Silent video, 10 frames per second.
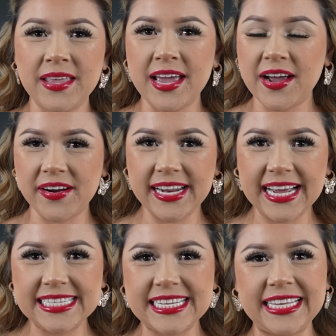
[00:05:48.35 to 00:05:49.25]
Alrighty
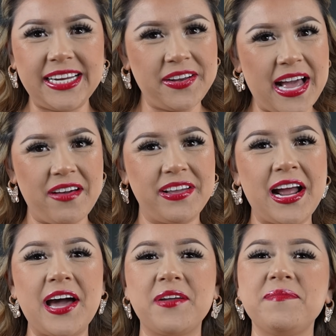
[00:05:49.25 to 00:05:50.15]
guys, and there you have it on
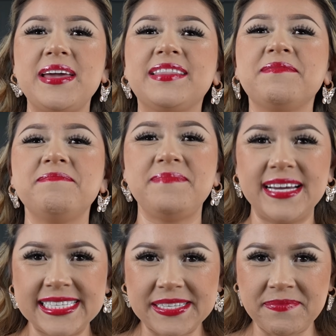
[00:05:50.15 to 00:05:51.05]
how to make the
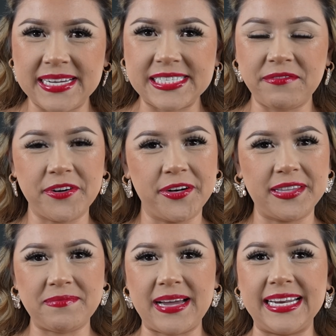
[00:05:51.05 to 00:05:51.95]
best masa for your
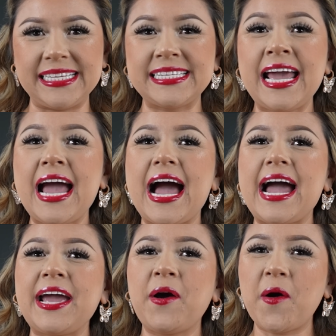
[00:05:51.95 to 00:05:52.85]
tamales.
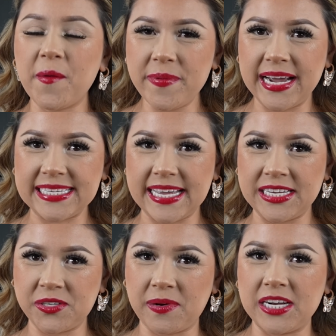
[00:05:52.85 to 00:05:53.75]
I hope you guys
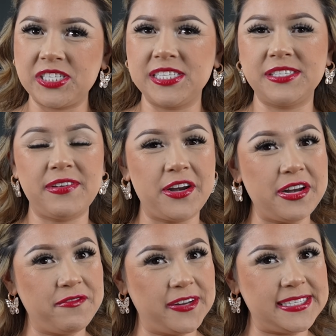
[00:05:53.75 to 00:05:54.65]
enjoyed watching this video, and
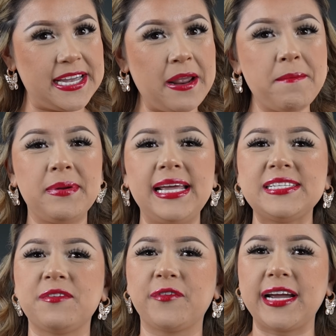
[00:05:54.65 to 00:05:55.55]
if you did, please
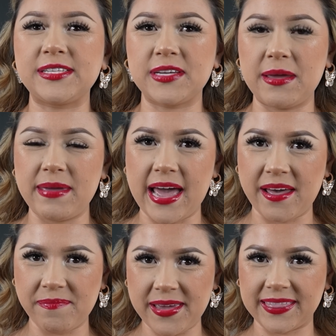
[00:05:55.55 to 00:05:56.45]
don't forget to give me a
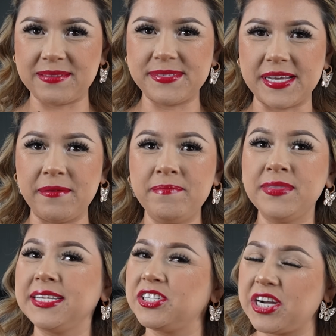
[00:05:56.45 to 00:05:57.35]
big thumbs up,
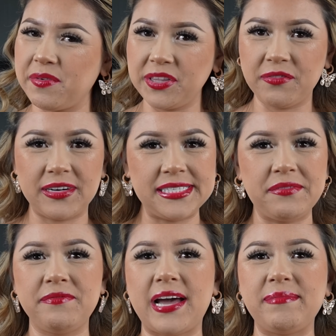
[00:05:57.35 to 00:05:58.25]
share with your friends
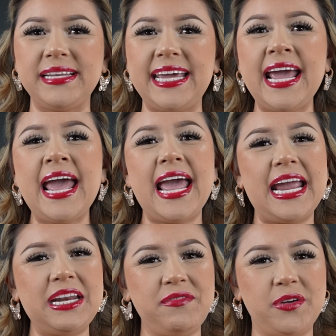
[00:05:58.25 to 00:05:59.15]
and family,
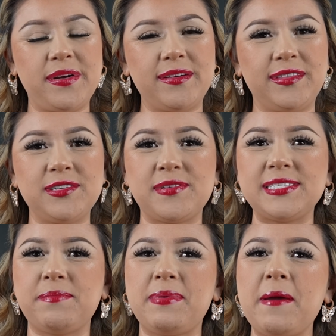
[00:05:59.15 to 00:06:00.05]
and if you regret this
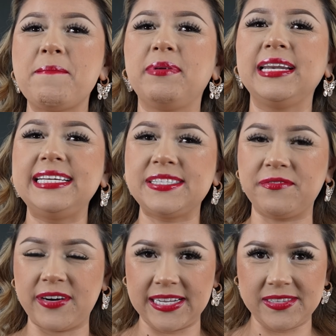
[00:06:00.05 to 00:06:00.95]
recipe, please don't
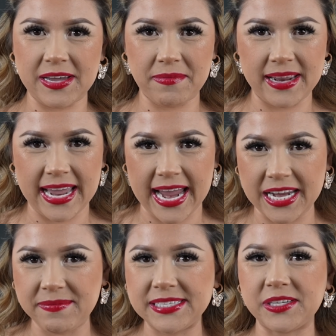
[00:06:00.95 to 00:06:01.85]
forget to tag me on any
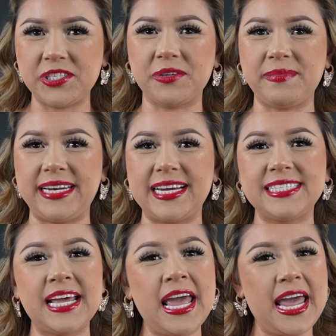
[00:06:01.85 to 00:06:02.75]
of my social medias,
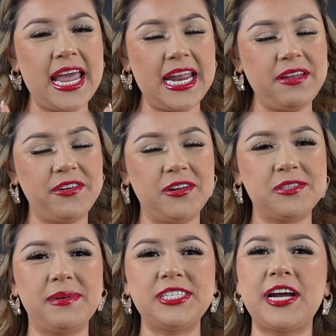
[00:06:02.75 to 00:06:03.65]
and if you're new to
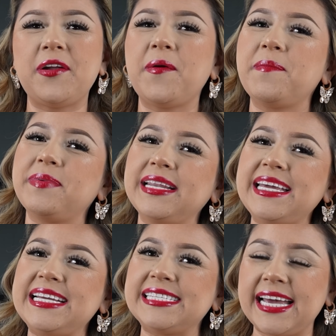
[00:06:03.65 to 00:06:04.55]
my channel,
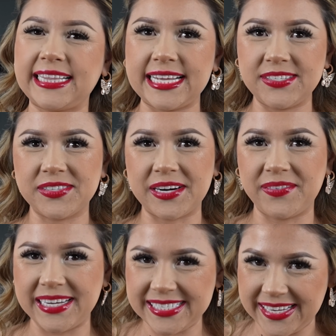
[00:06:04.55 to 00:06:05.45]
please hit that subscribe
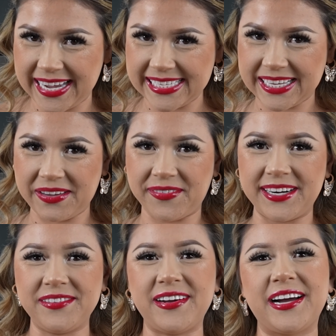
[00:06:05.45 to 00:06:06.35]
button so you guys can be part
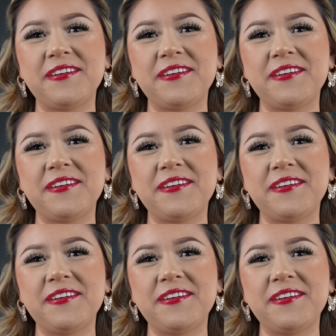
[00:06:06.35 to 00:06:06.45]
of our